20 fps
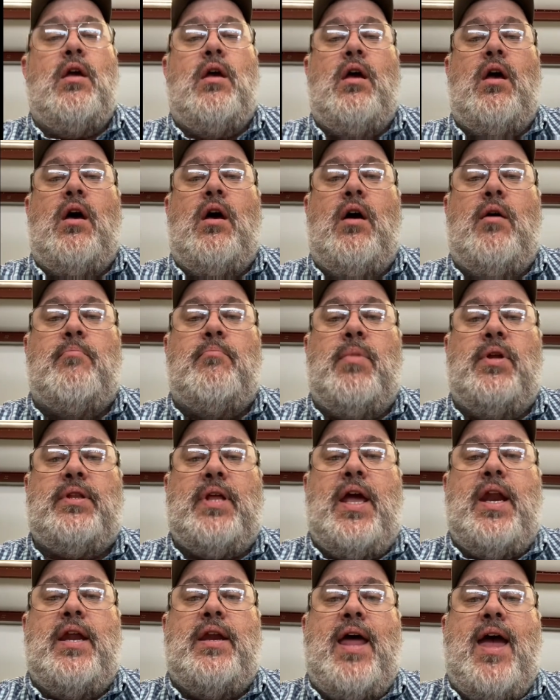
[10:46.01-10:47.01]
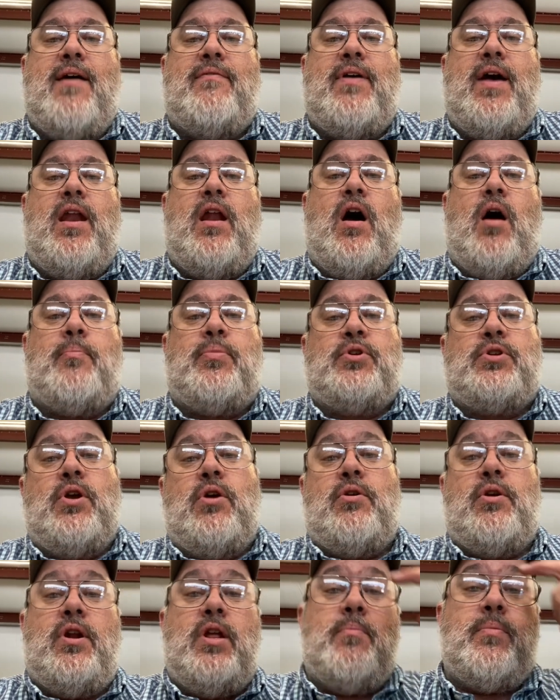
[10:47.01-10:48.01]
But they didn't have that
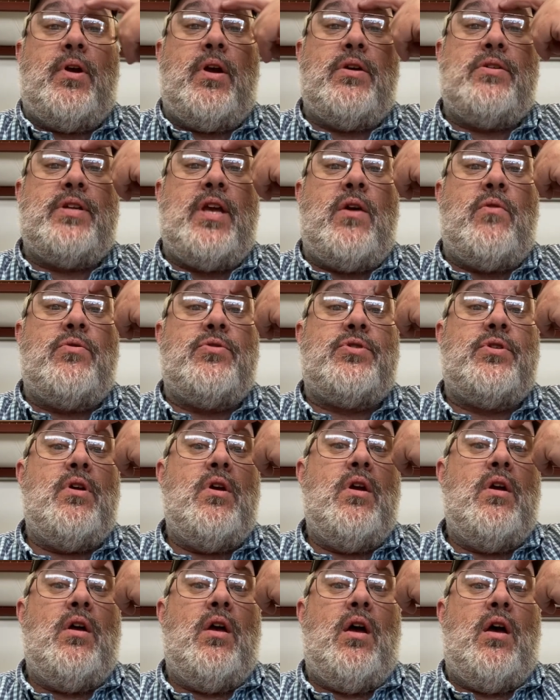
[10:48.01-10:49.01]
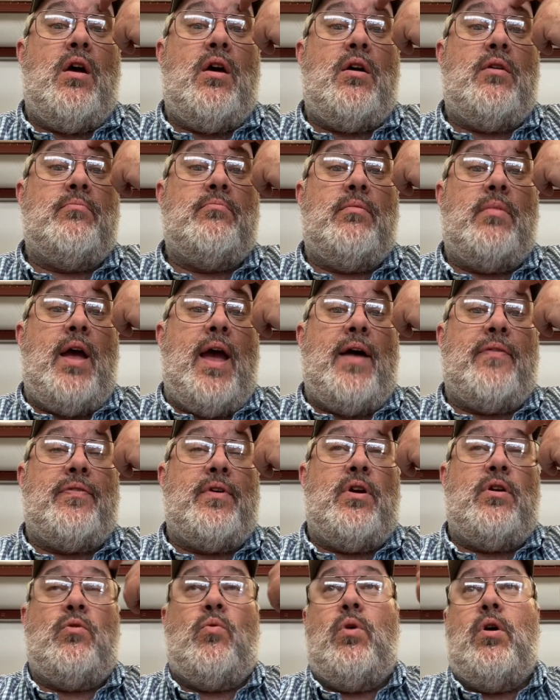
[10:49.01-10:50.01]
opportunity because they was out
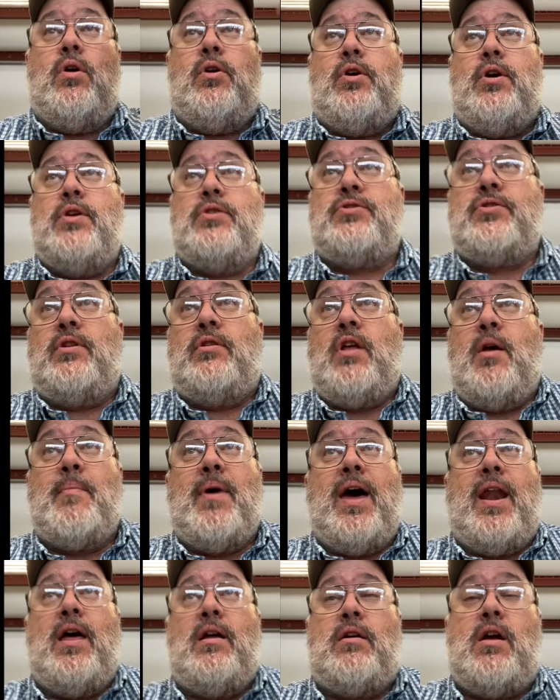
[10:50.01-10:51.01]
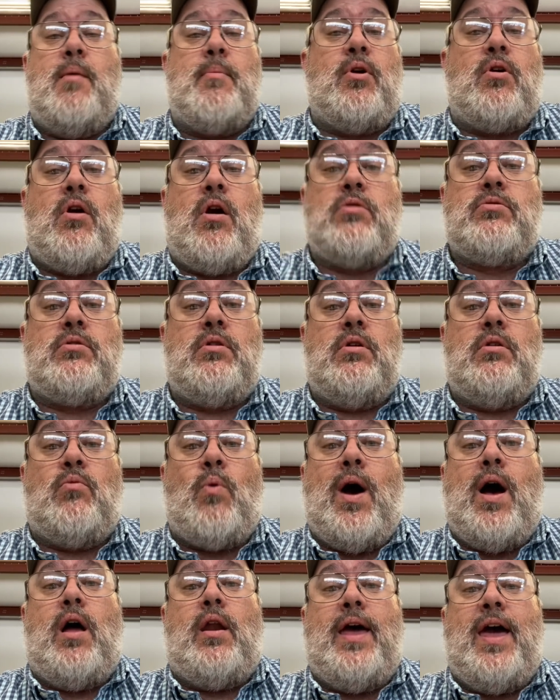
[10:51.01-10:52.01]
there in the wilderness, and they might have come across a
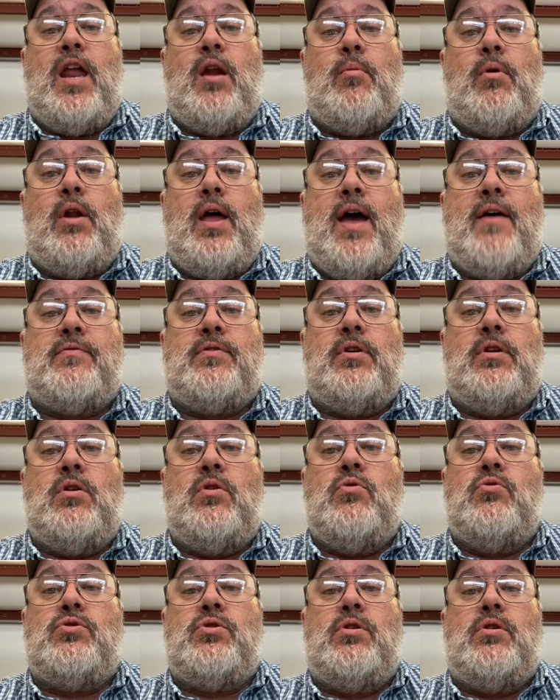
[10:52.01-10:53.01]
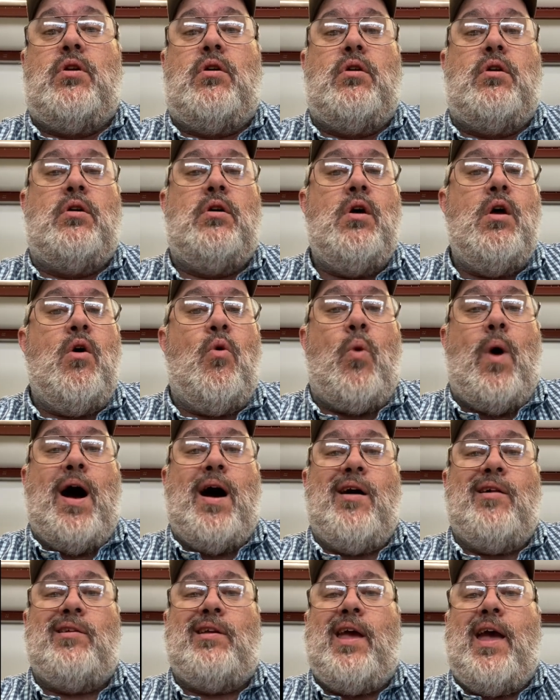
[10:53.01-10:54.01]
wild animal and have to use it, a
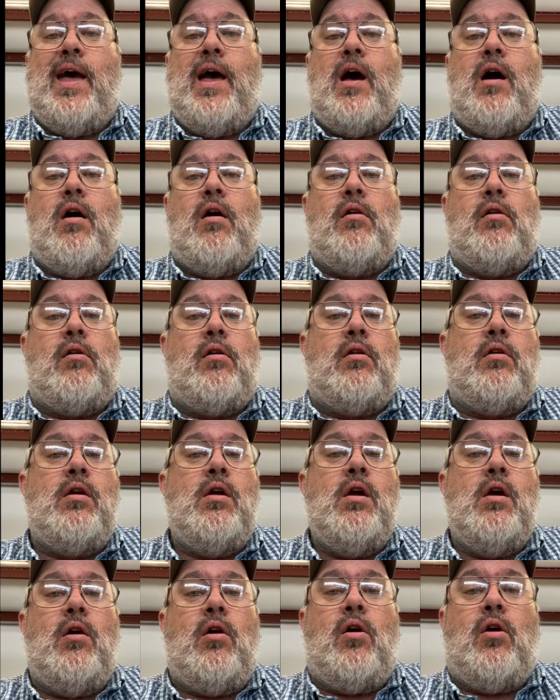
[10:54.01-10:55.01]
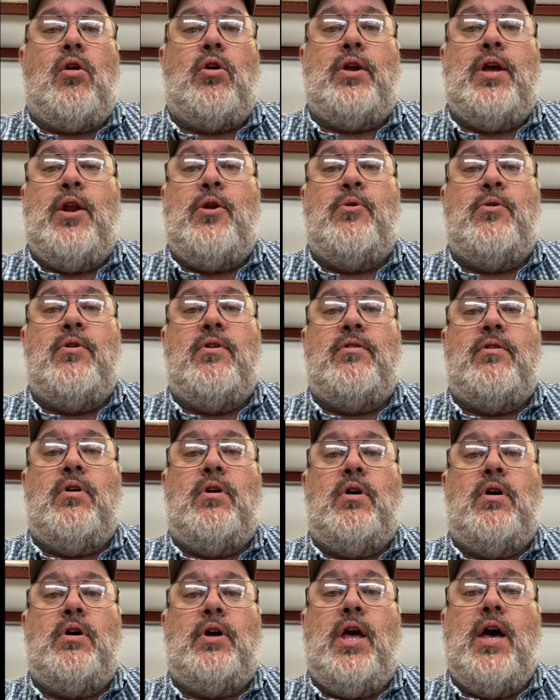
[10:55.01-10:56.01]
wild cow, or get
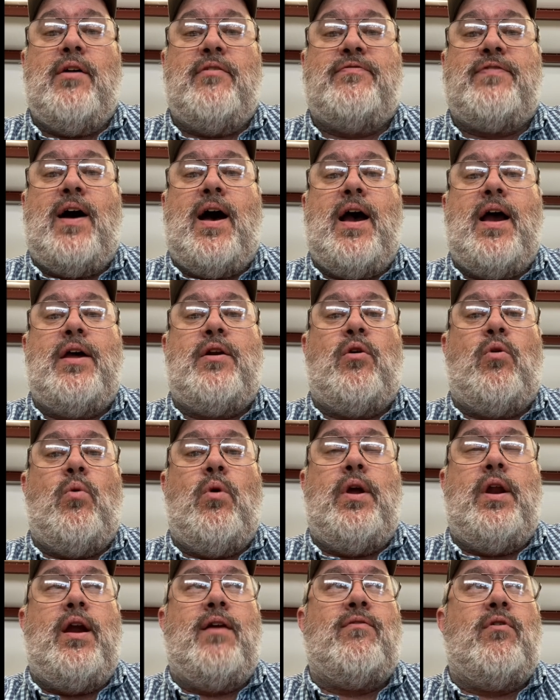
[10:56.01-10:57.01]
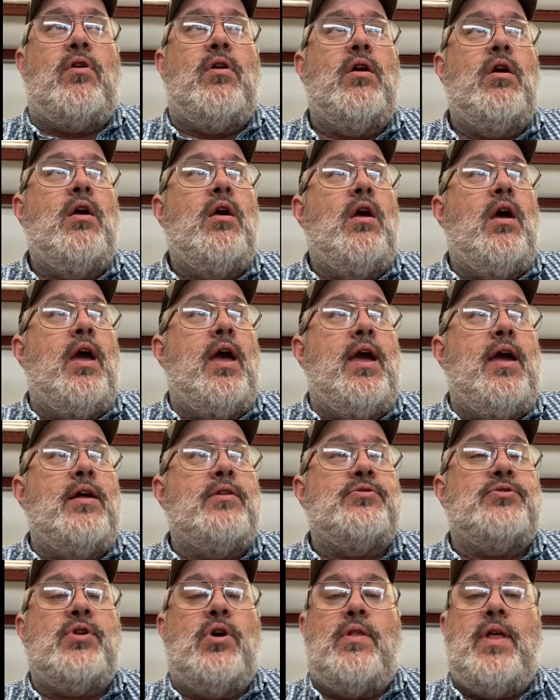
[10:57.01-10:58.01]
into a gunfight or whatever.
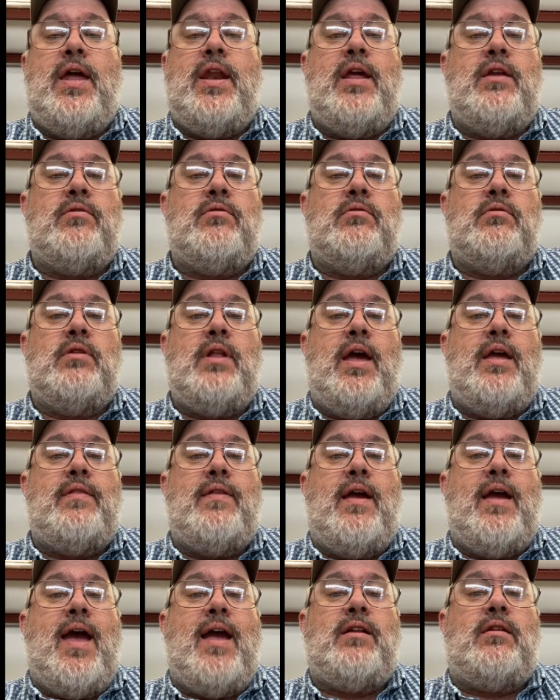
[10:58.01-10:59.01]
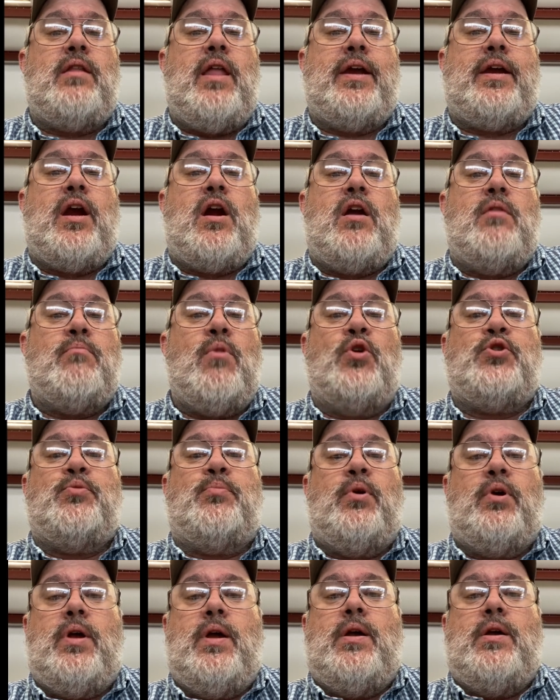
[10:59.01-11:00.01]
And so they didn't. They carried
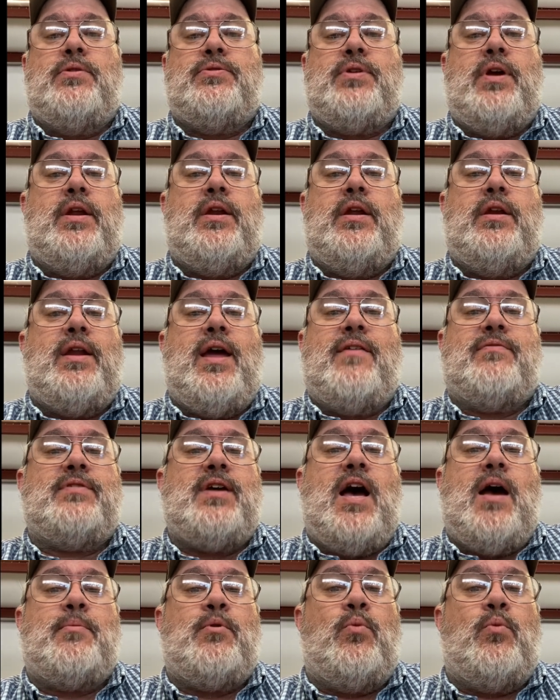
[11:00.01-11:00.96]
multiple guns. They didn't have time to